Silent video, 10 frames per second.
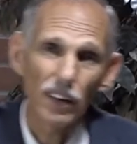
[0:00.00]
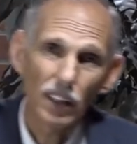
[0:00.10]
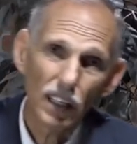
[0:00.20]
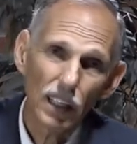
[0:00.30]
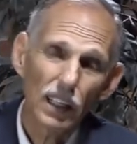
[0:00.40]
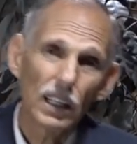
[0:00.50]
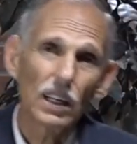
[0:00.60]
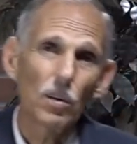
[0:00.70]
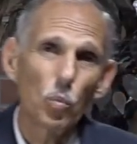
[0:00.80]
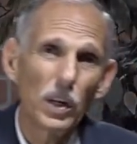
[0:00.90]

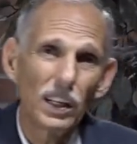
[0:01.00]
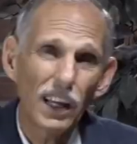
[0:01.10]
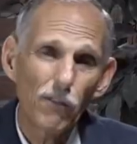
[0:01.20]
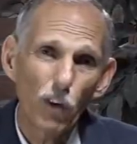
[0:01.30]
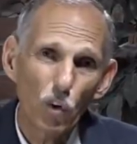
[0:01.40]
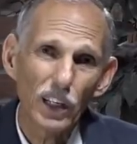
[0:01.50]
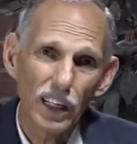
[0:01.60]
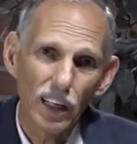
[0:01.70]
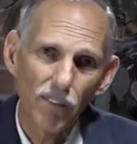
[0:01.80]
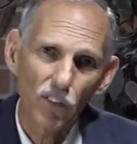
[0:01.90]
When they
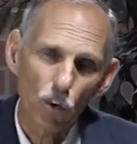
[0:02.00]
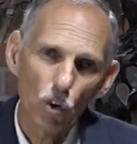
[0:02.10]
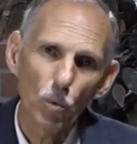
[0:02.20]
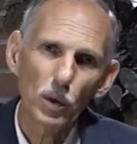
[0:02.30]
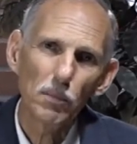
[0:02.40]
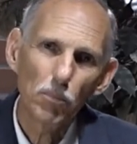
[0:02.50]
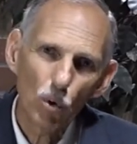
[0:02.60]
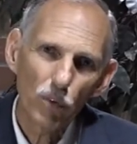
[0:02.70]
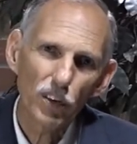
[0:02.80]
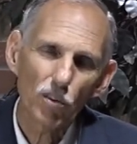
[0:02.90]
voted to
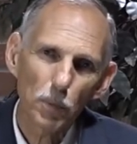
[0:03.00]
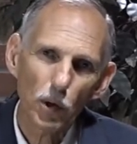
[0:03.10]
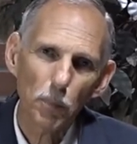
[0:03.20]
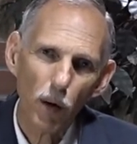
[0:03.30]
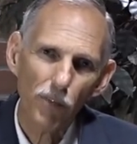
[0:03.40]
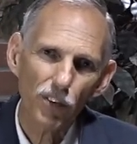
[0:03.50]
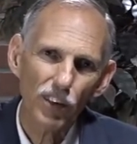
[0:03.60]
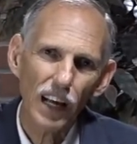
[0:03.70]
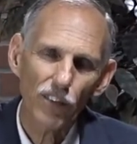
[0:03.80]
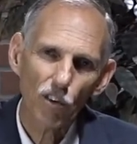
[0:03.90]
remove the spirit of
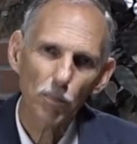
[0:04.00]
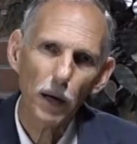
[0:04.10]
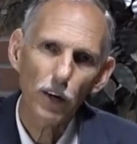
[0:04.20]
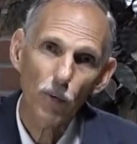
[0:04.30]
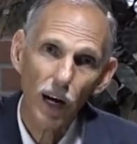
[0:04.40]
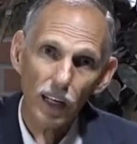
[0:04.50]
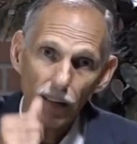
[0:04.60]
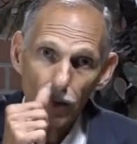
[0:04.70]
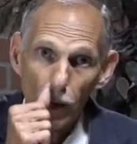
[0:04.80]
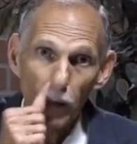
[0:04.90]
prophecy as inspired
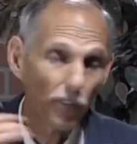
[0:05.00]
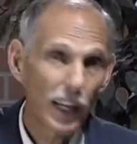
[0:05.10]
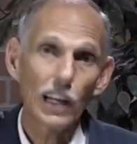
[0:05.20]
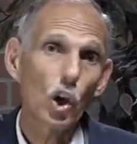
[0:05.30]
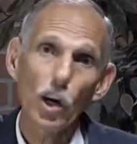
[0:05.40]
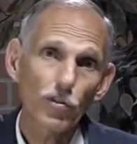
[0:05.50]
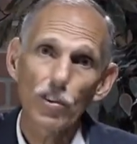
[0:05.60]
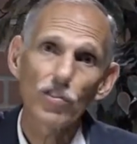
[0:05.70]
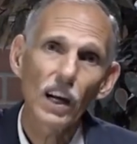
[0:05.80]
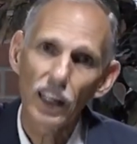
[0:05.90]
writings, they lost
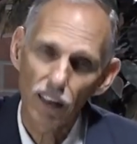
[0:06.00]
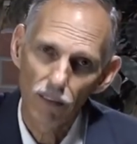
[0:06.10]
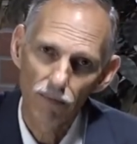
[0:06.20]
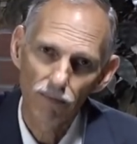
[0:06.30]
the sign.